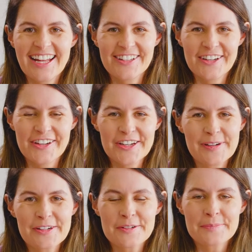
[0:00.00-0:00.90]
Hello and
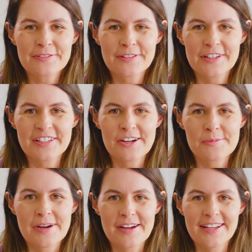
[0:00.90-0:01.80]
welcome to Fertile
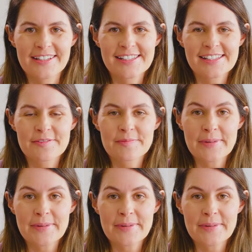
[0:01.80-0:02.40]
Minds.